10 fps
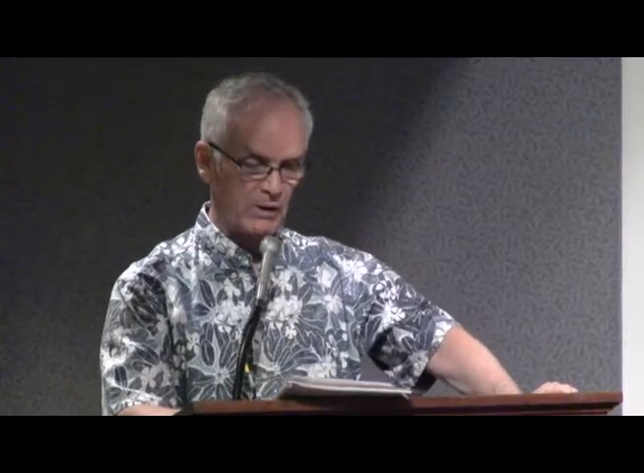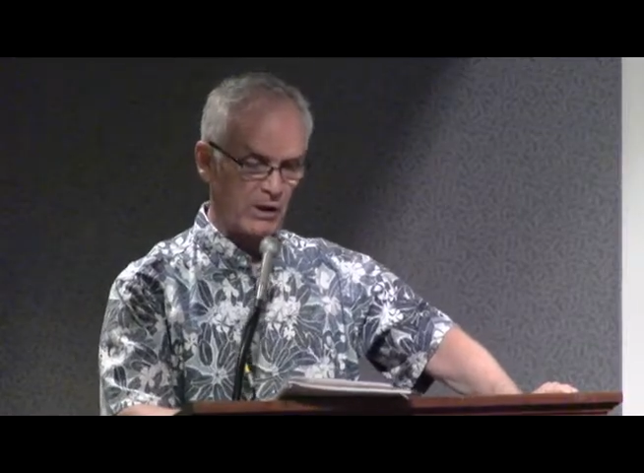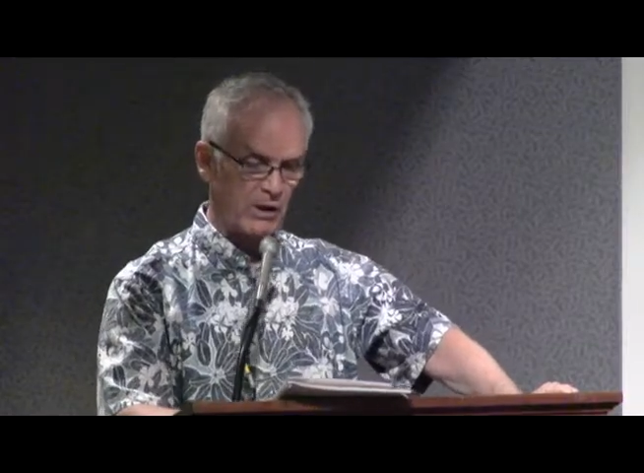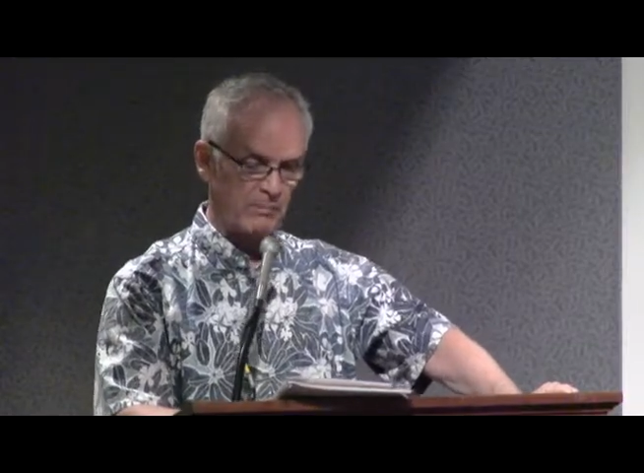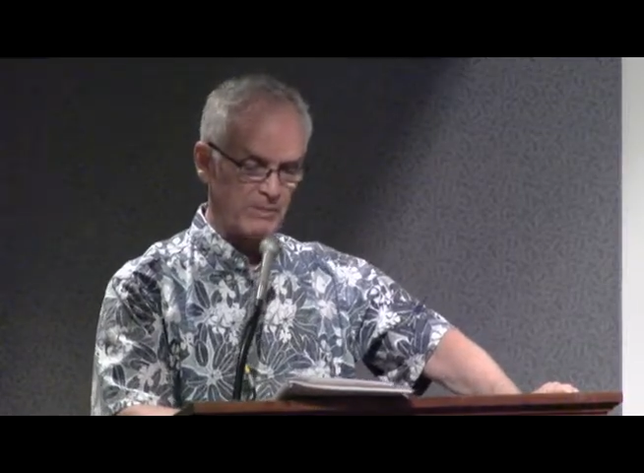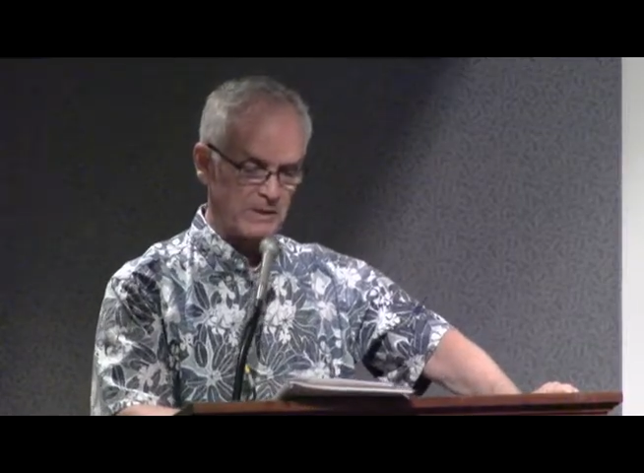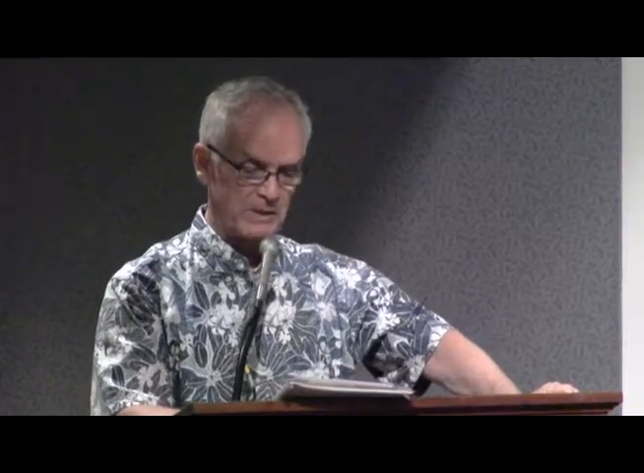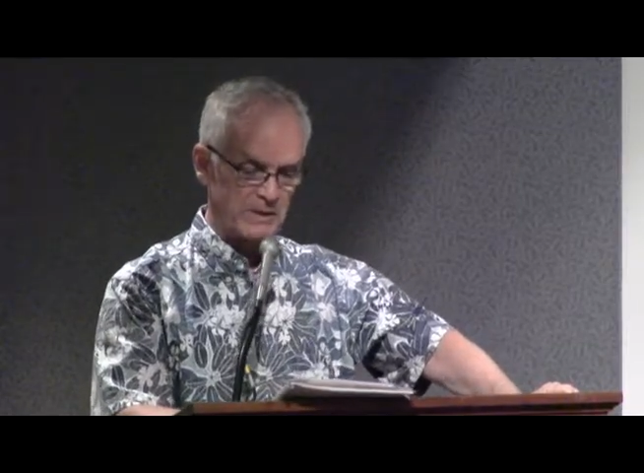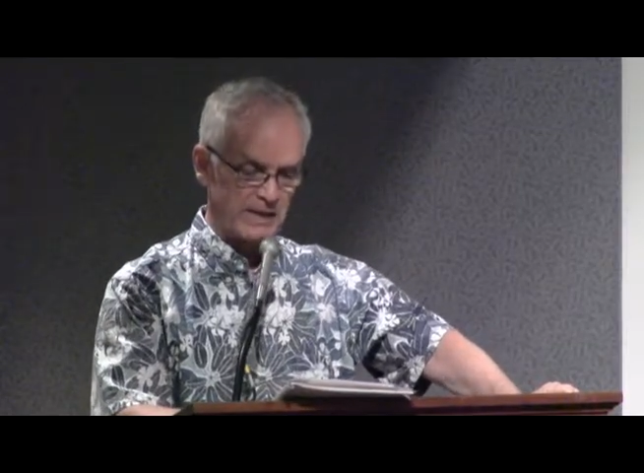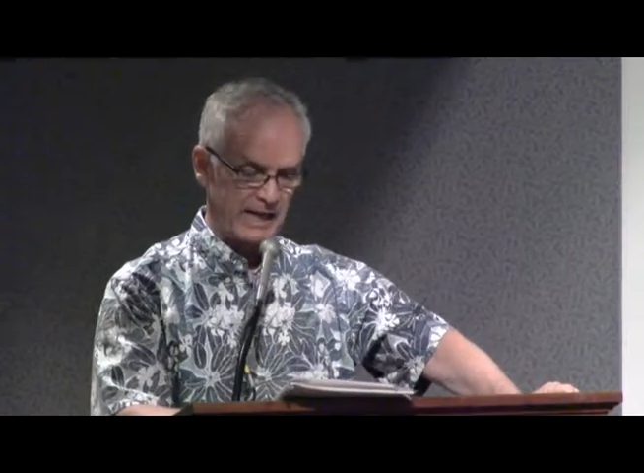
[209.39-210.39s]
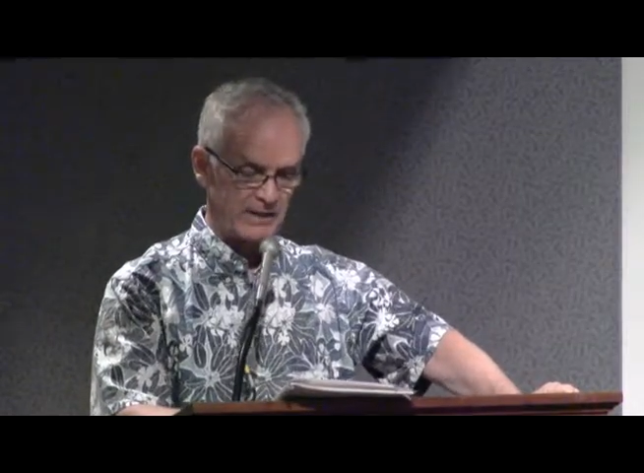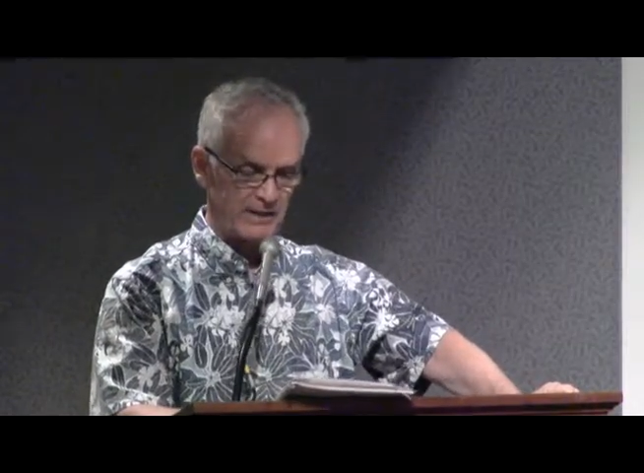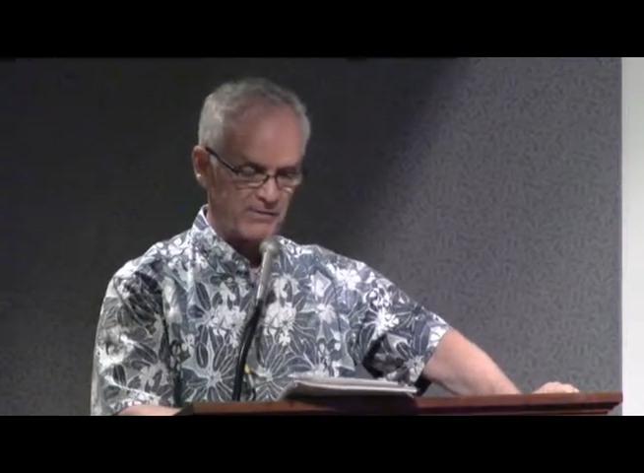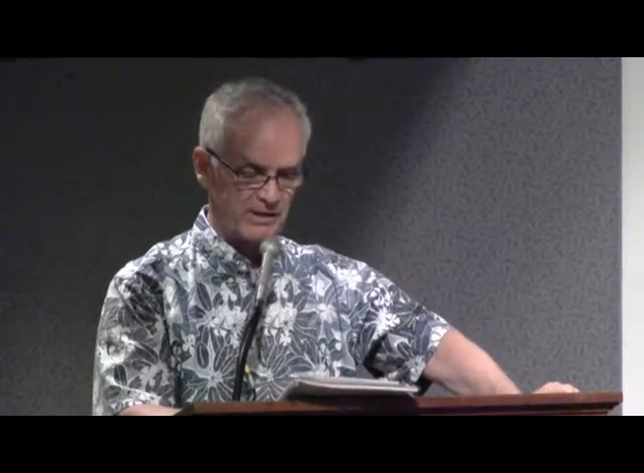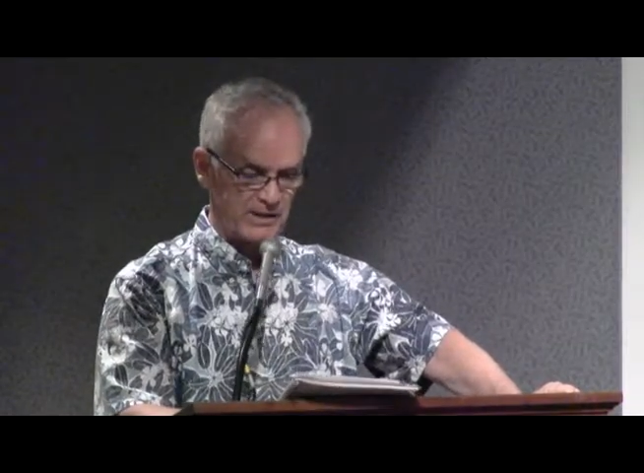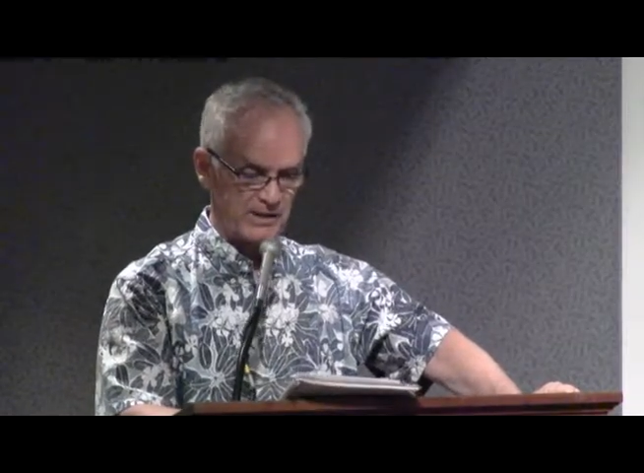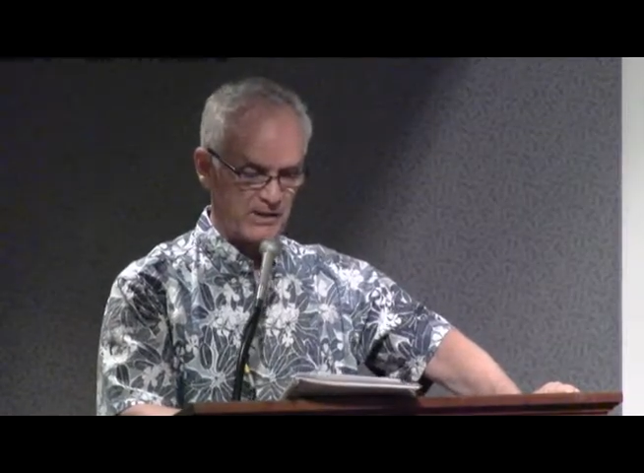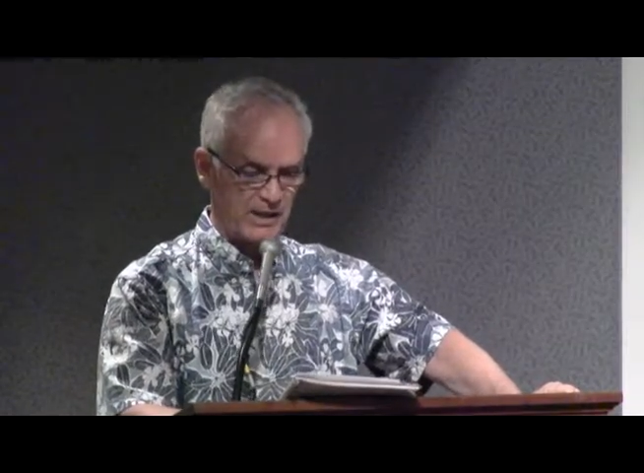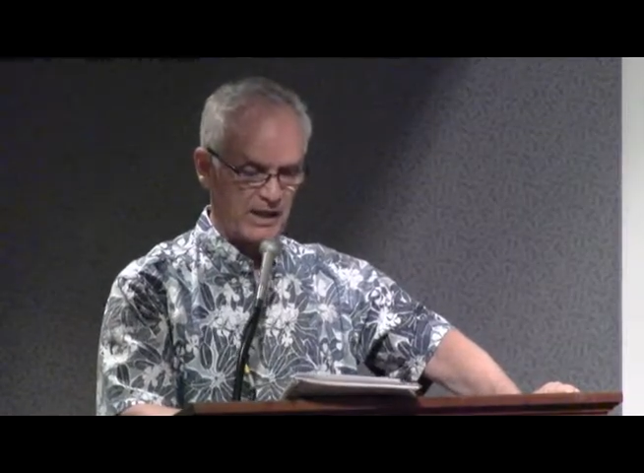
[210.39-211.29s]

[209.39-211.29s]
non-business activities.